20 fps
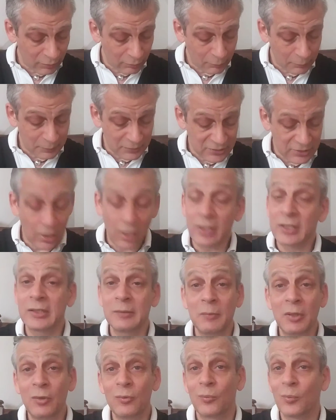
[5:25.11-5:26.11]
will be talking
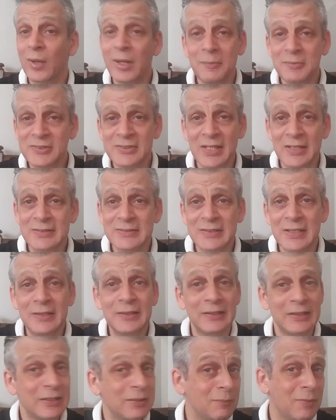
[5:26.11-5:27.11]
about websites and
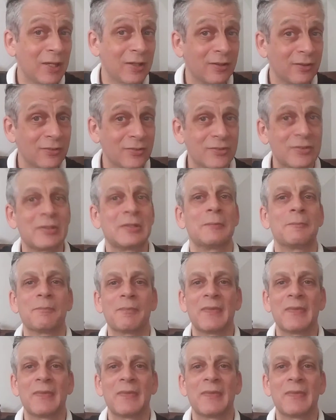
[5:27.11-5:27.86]
emails